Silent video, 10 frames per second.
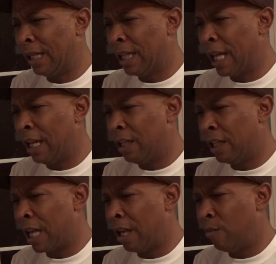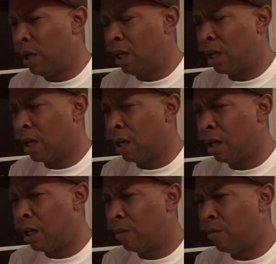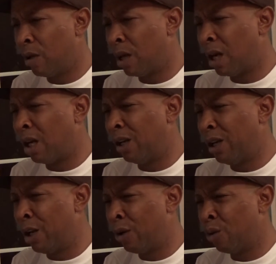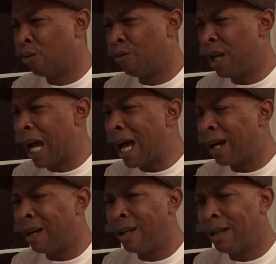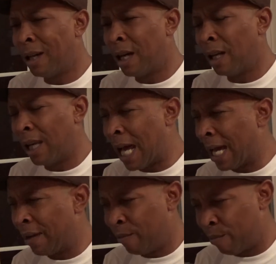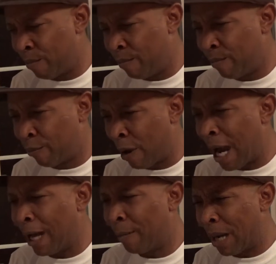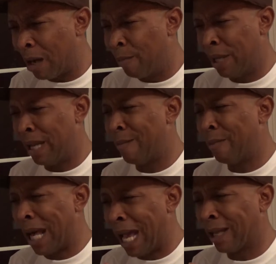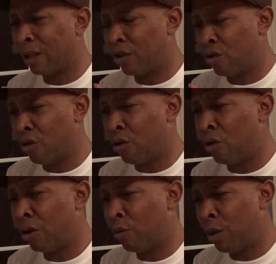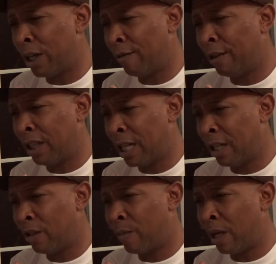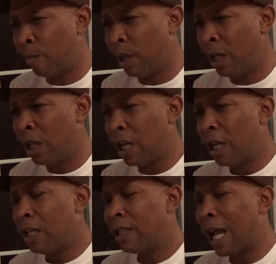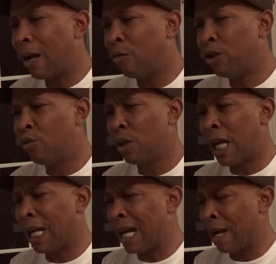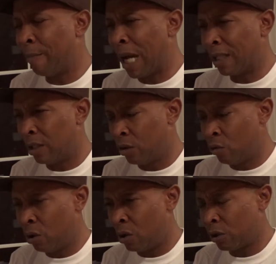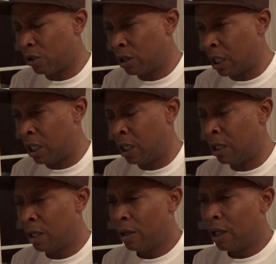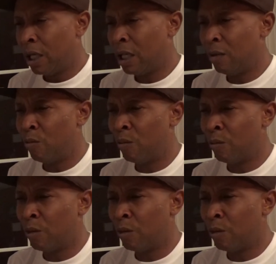Gave me a little, not a lot of pride about being black and strong or whatever the case may be. That was when I got back to New York City, and